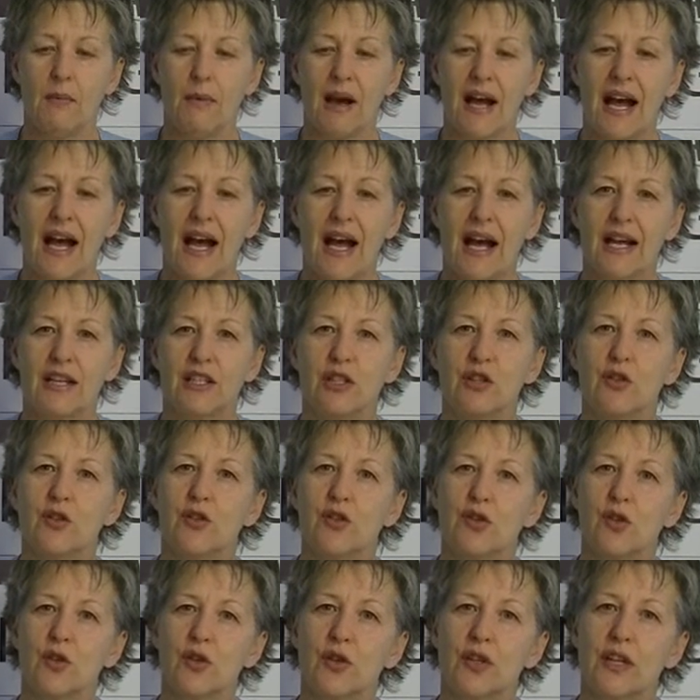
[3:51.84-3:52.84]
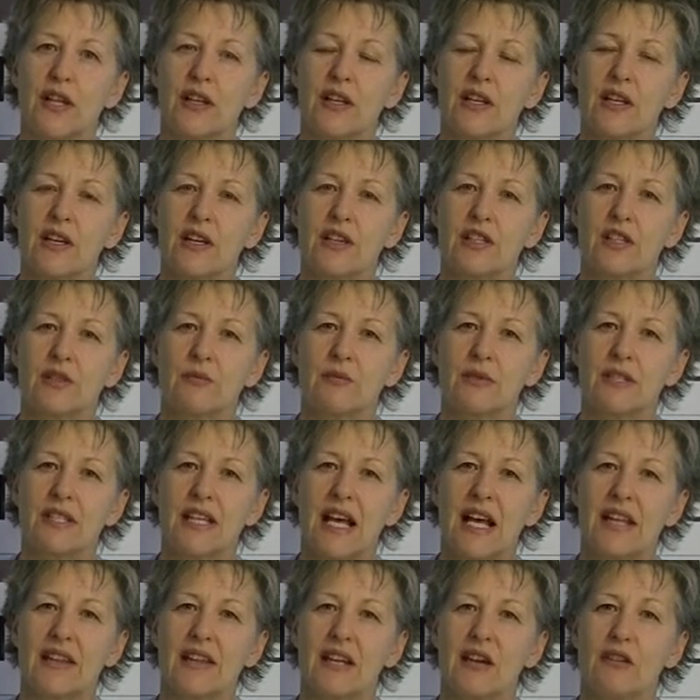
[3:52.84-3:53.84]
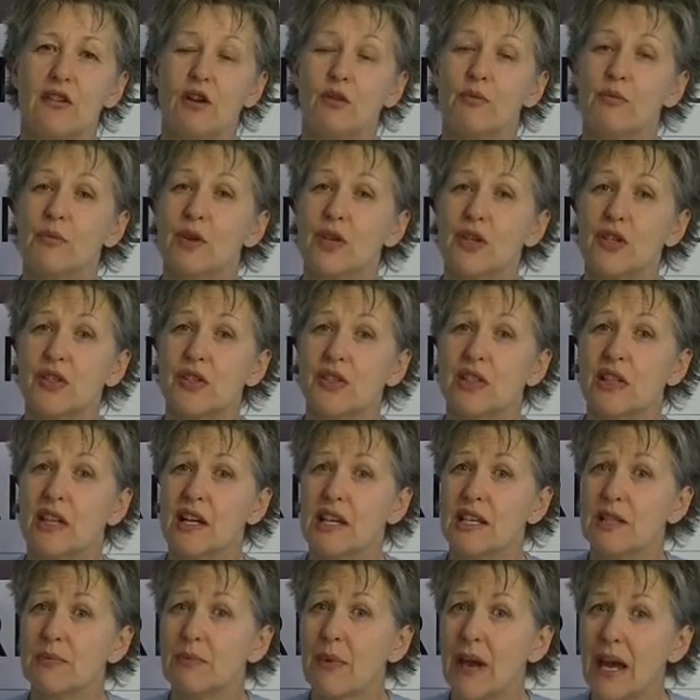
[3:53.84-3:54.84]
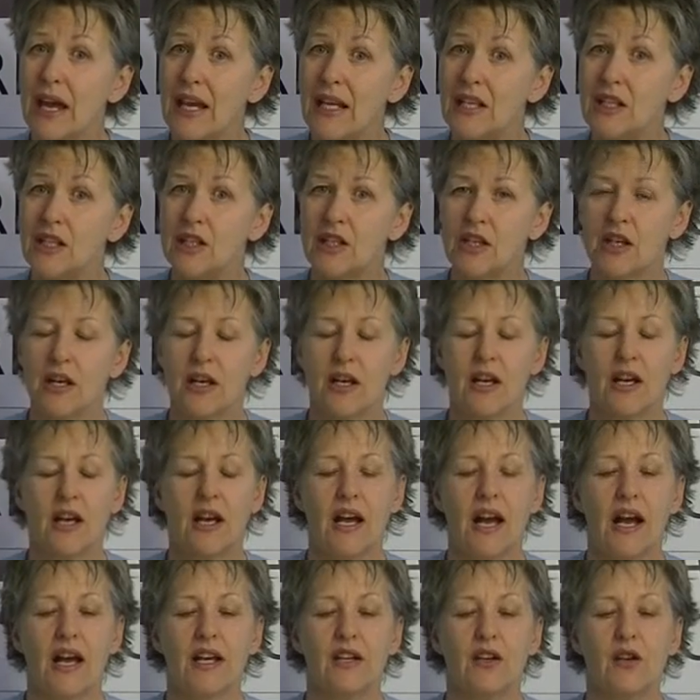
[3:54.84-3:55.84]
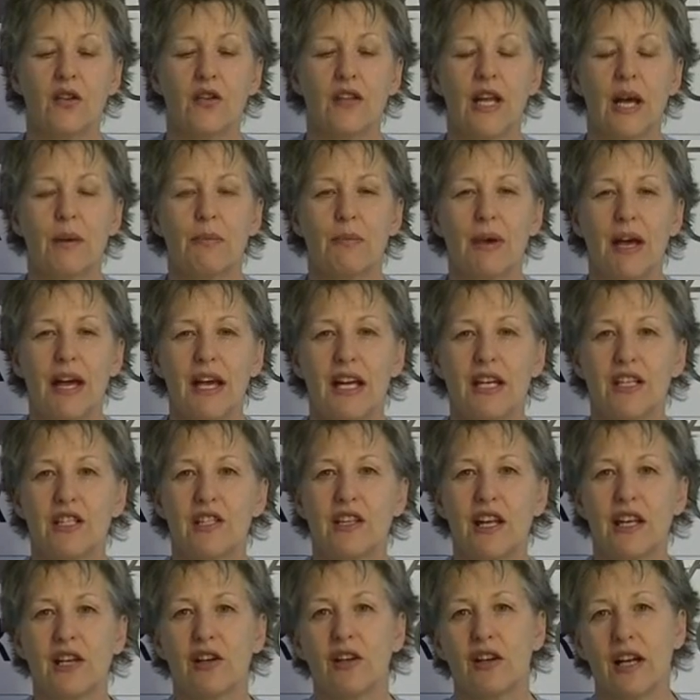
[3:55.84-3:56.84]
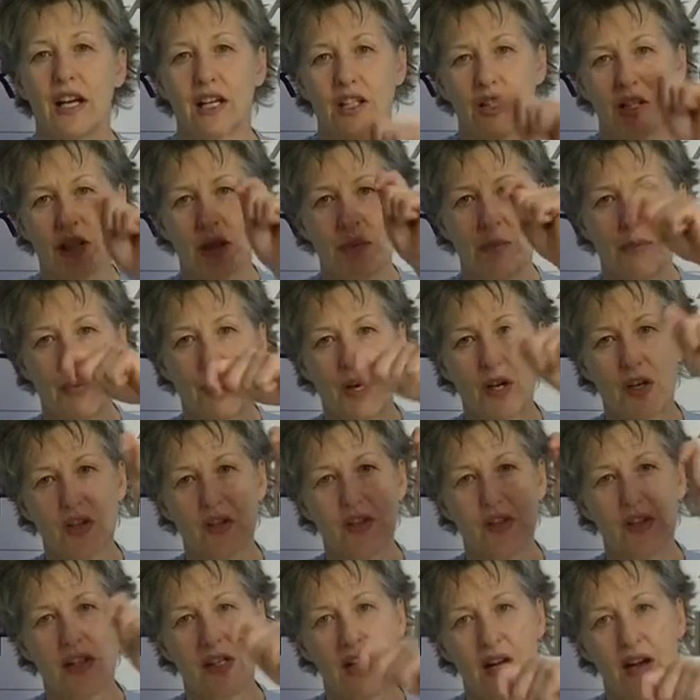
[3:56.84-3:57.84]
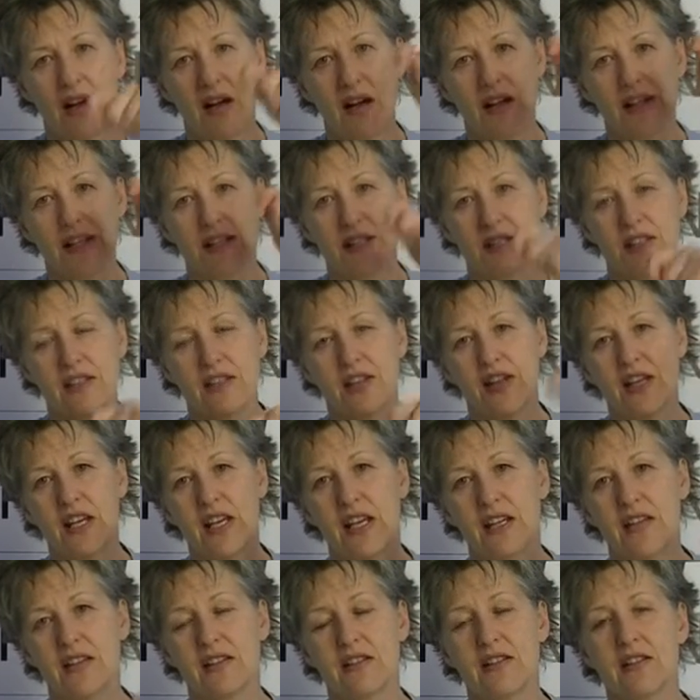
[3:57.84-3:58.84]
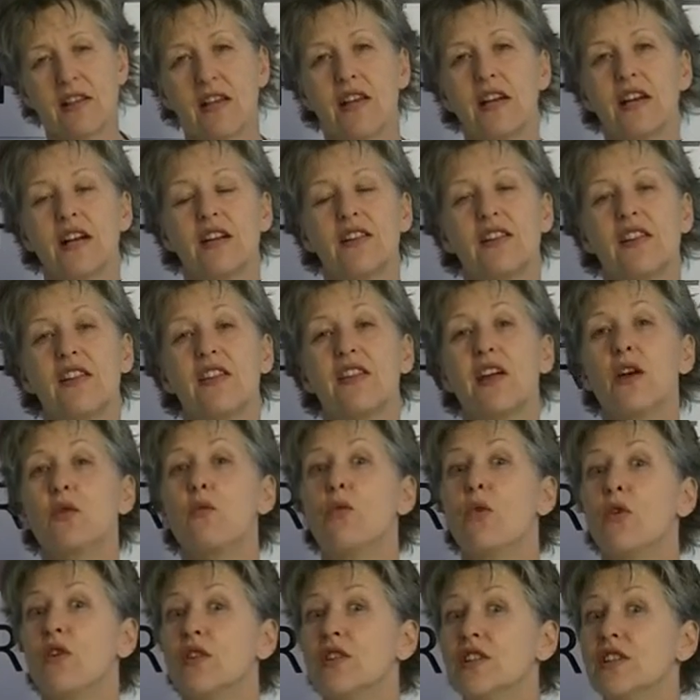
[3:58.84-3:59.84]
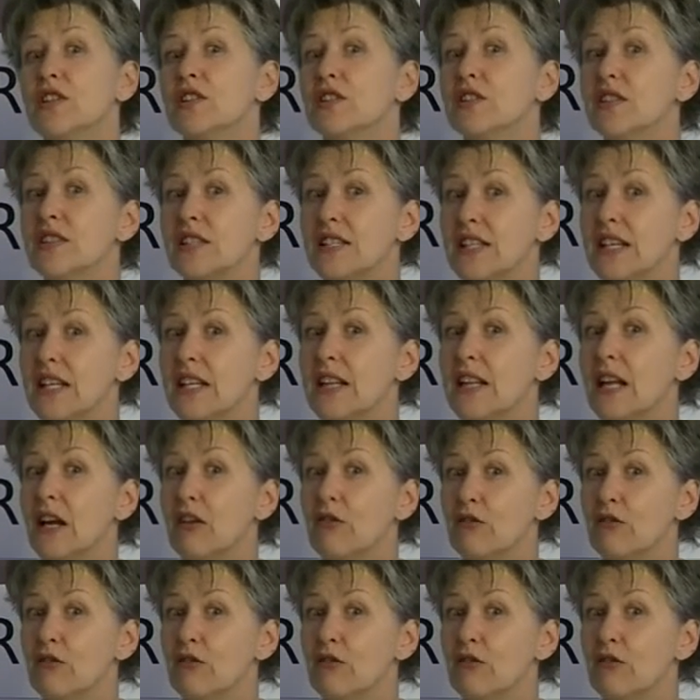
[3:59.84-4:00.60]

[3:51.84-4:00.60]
And you saw that the customers had their own personalized page, and on that page they could actually personalize the things that they wanted to see in their